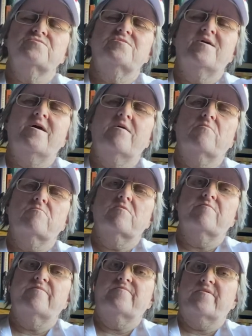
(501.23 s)
sound,
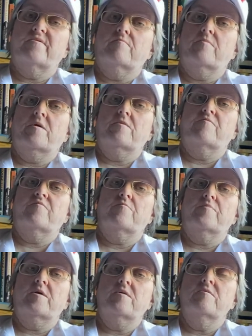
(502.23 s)
if you think about it for a
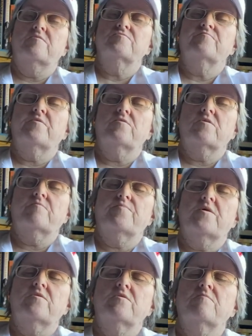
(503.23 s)
bit, it's very compelling